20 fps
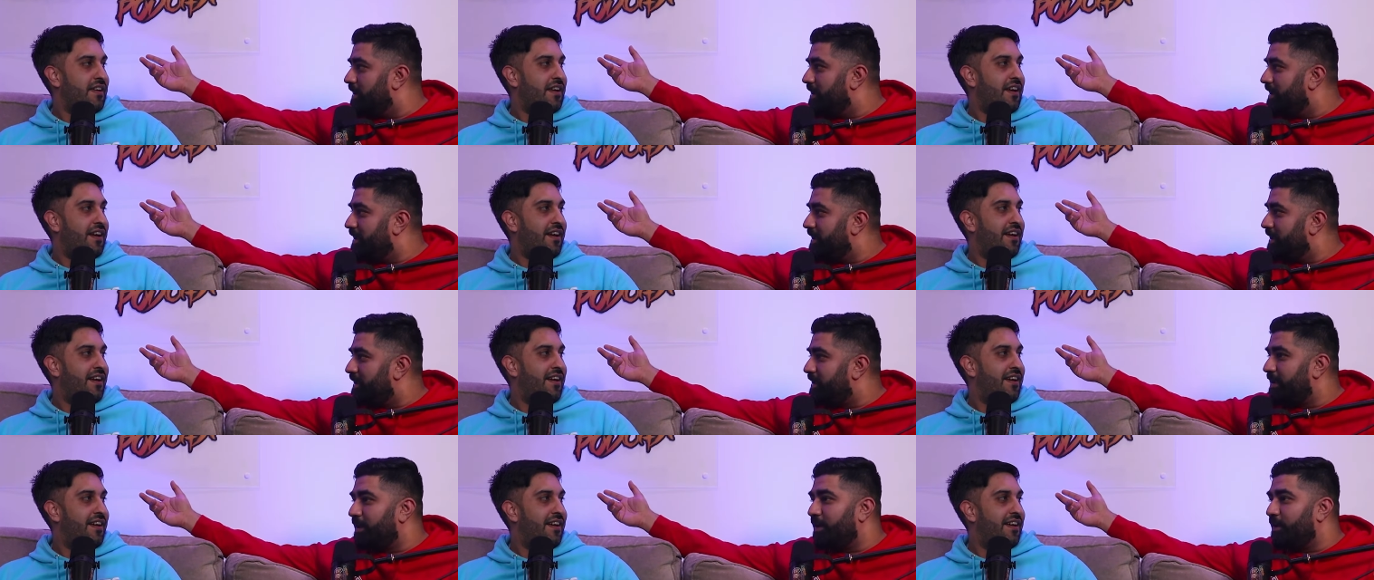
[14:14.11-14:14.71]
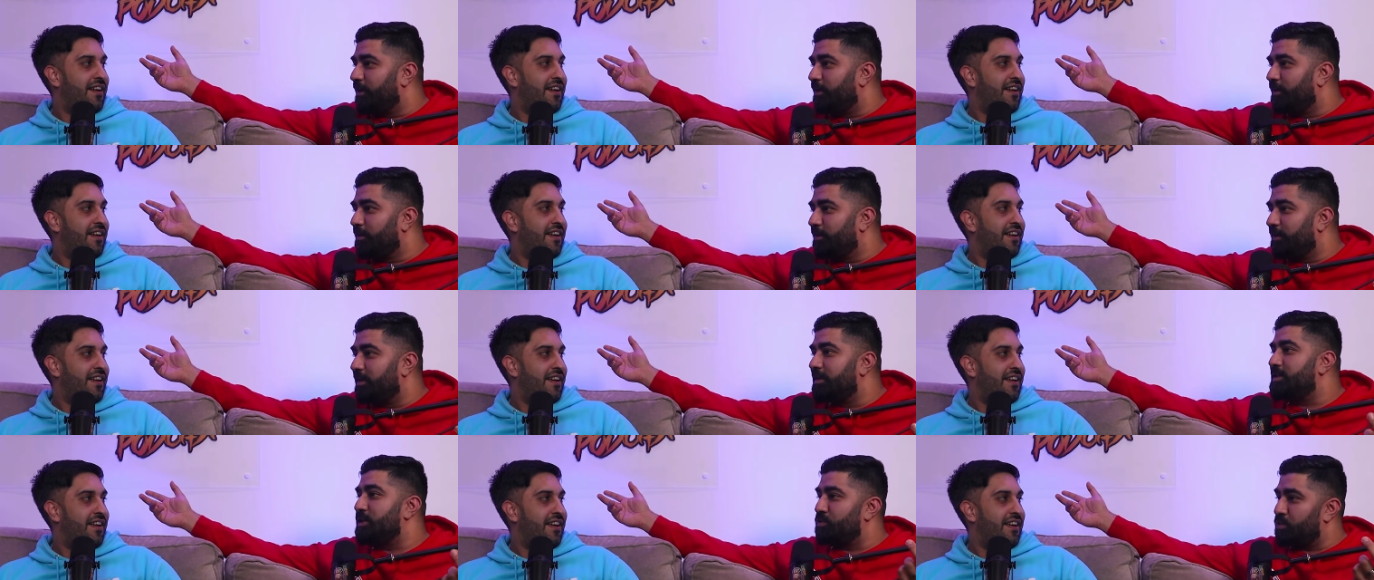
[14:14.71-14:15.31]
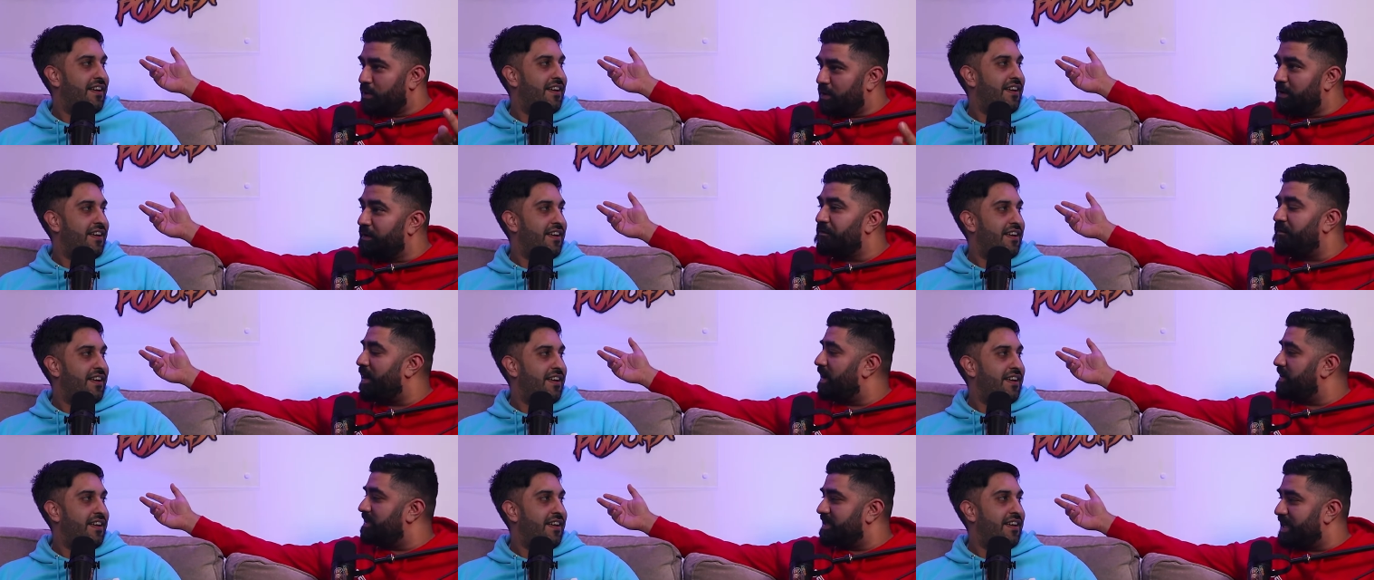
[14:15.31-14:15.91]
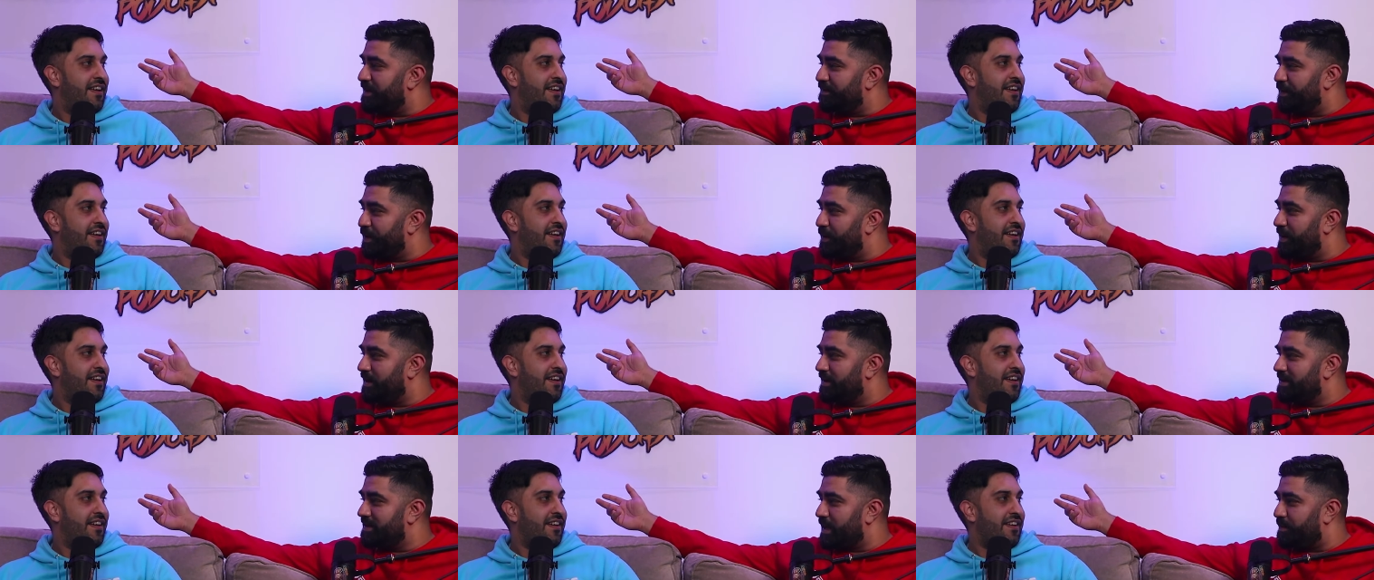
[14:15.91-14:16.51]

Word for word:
Speaker 1: Yeah, yeah. This is what you can find yourself doing,